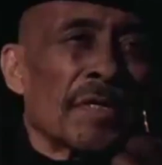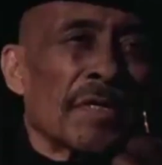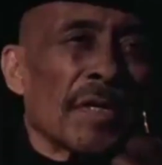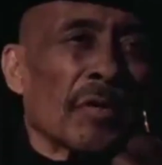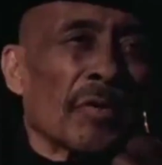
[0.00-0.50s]

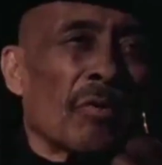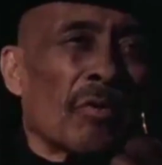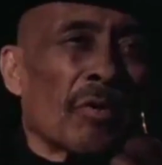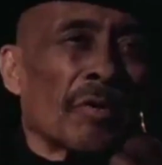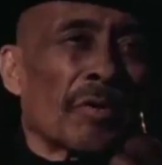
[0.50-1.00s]
Sail the
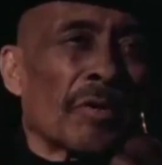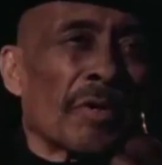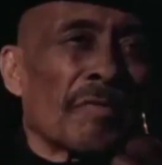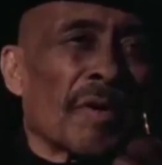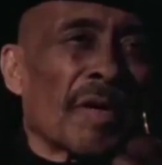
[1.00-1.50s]
horn
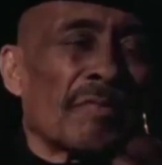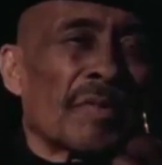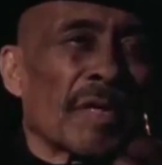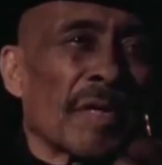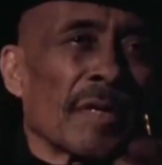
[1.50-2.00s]
35
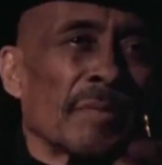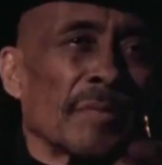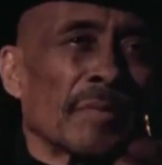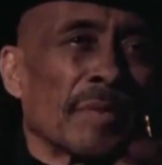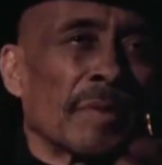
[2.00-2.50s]

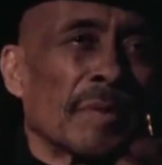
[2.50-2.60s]
times.